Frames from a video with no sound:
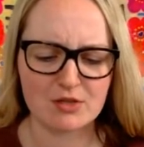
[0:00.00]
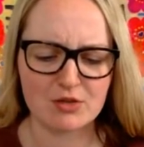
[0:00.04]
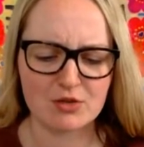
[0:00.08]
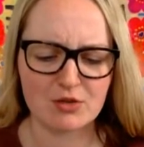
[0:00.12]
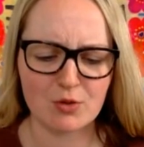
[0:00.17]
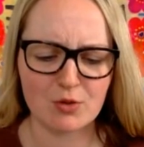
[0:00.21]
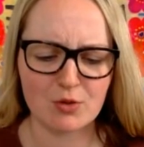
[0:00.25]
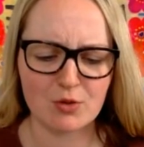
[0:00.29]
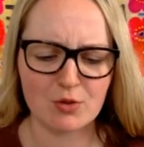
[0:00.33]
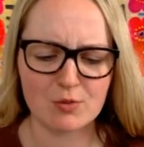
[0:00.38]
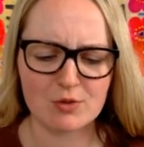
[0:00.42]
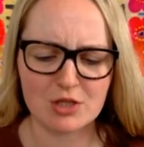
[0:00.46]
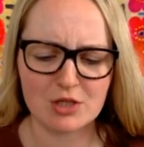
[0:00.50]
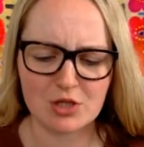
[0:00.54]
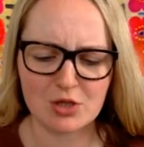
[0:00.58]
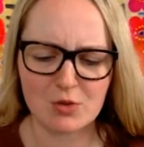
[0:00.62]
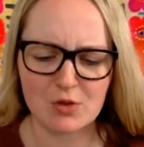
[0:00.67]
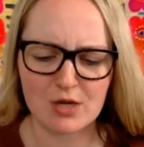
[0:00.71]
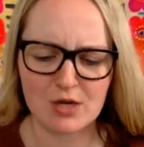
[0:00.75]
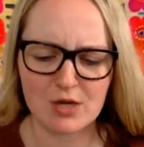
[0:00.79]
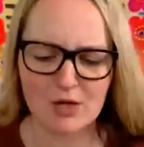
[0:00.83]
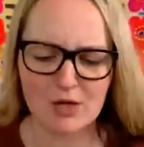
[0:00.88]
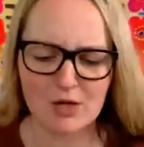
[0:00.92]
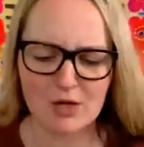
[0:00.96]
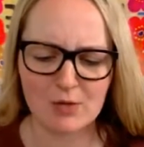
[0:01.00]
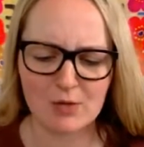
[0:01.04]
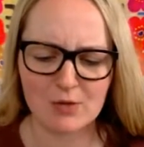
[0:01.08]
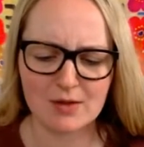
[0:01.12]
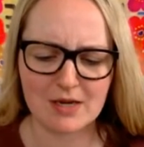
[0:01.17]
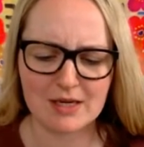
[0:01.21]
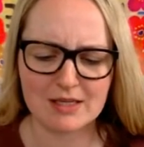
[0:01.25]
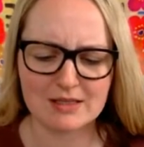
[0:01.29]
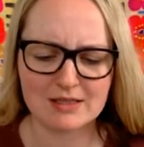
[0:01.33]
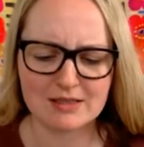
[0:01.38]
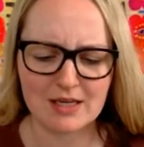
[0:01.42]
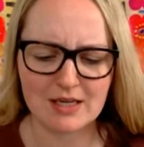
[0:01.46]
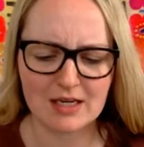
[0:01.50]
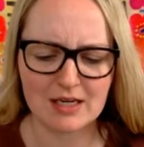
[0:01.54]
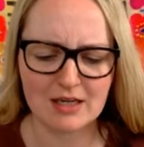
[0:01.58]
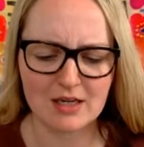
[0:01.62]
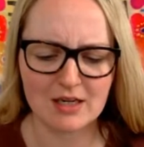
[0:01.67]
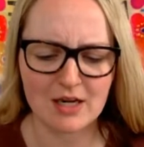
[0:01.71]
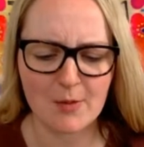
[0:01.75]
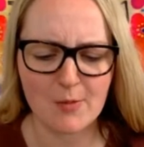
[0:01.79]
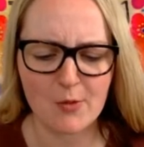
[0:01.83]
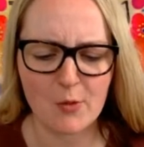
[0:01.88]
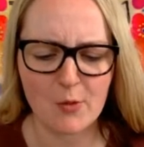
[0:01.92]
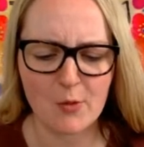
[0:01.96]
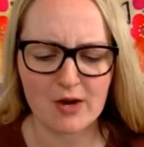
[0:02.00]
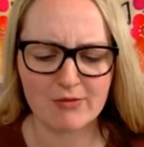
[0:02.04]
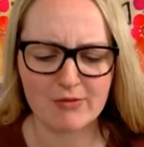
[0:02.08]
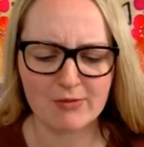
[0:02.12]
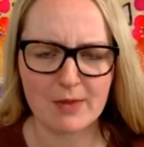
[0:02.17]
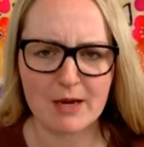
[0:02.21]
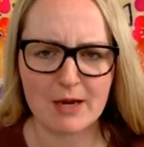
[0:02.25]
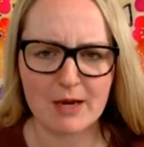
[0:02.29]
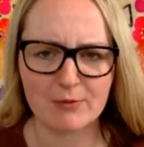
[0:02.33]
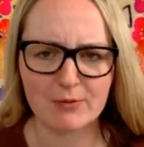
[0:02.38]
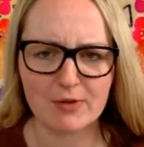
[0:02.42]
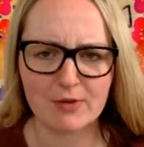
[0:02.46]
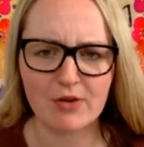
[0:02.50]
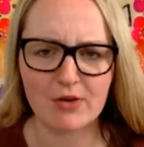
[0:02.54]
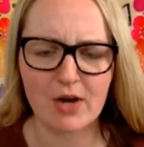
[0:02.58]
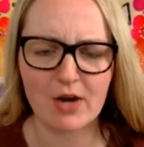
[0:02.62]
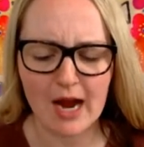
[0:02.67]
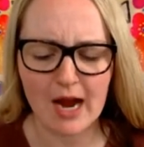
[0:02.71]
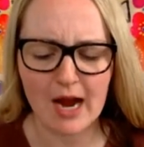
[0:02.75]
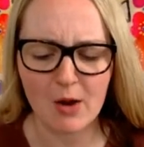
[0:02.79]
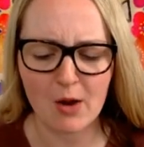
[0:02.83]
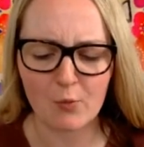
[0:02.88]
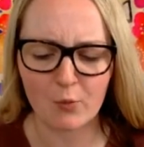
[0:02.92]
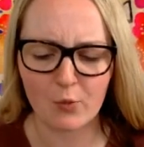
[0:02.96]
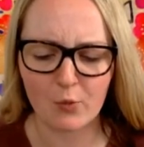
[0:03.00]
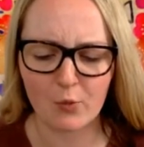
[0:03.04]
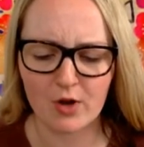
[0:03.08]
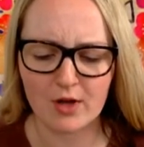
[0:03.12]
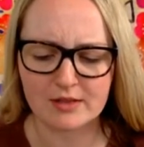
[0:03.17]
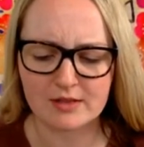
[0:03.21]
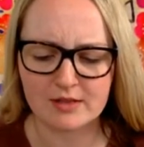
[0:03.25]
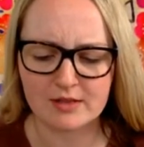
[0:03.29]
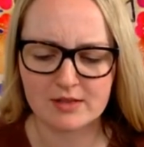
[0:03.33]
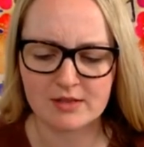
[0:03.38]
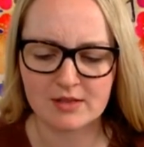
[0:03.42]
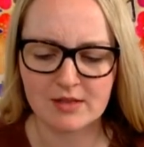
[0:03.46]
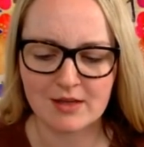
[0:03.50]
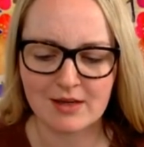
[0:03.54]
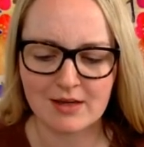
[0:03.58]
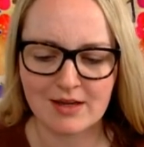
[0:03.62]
Gloop, "didn't you hear what the man said? Come away from that river at once."